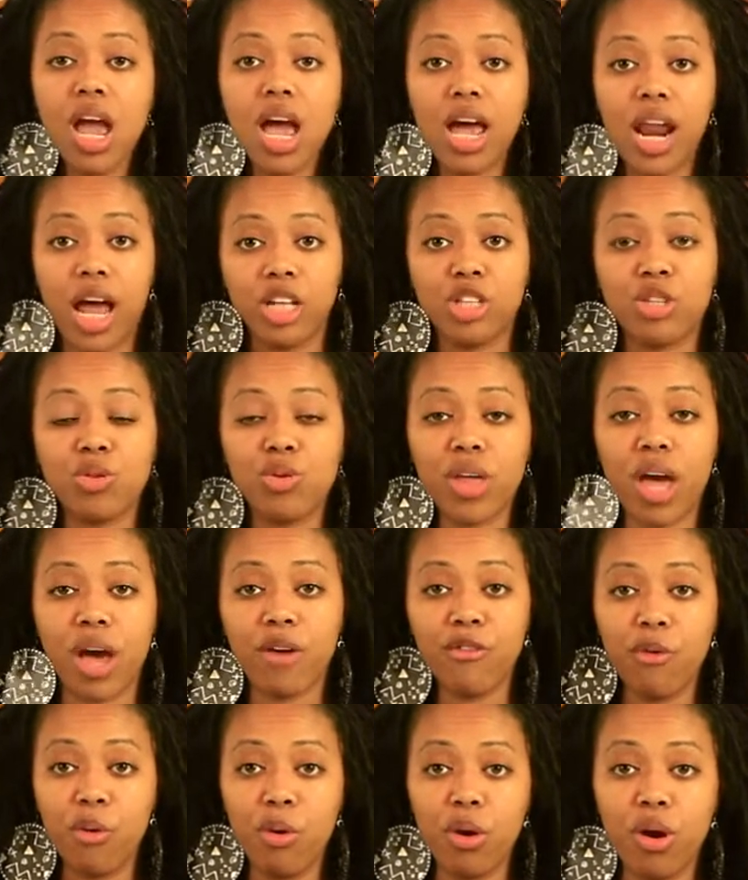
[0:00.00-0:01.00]
and I do
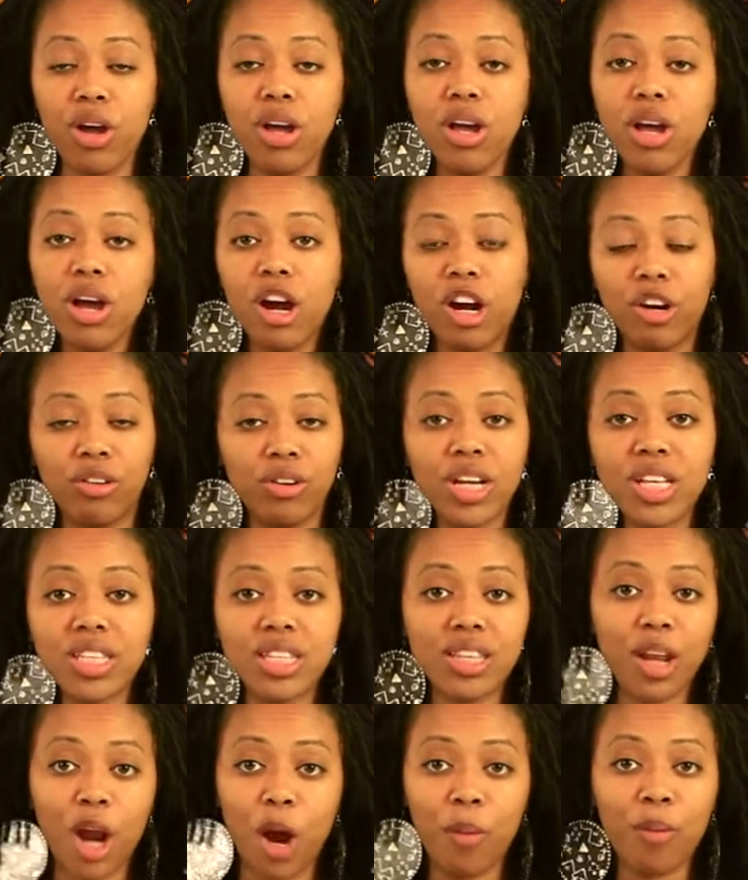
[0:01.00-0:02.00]
that for a
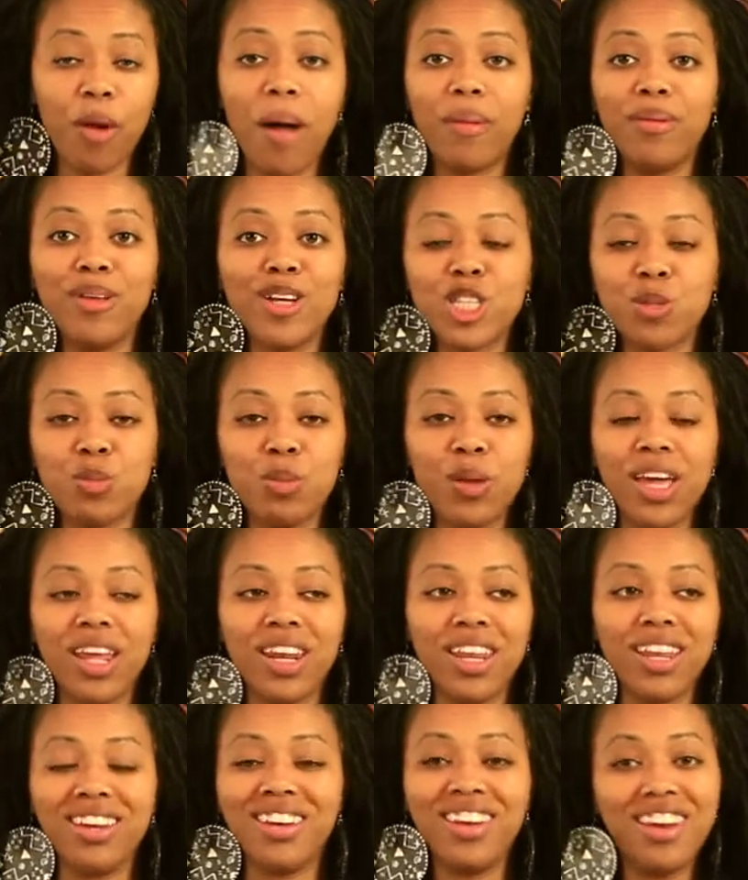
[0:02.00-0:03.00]
reason that I'll probably explain
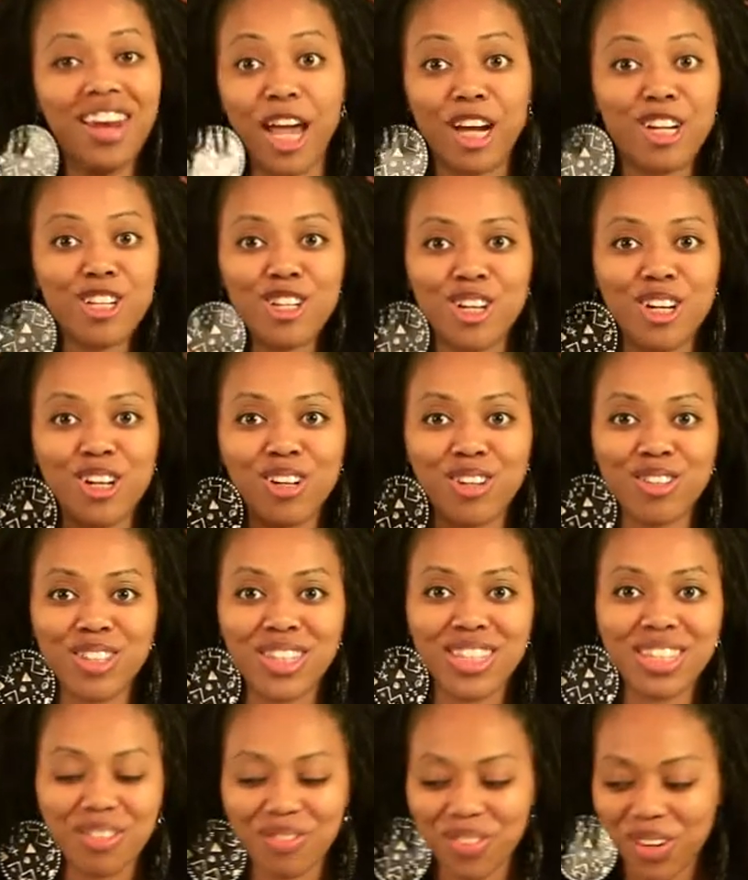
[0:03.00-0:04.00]
in next
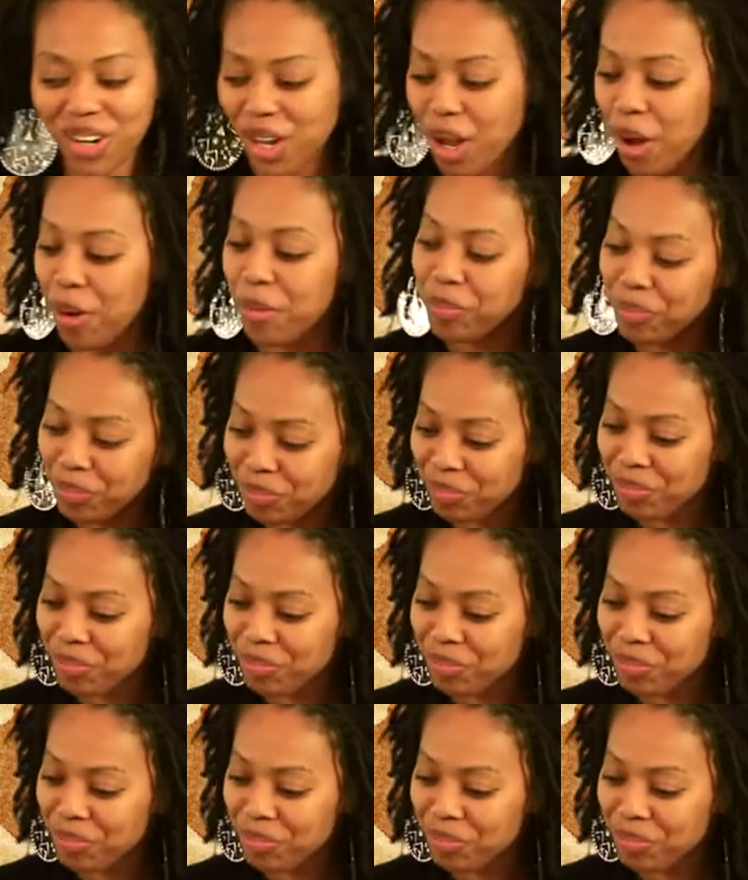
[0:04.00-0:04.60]
year's video.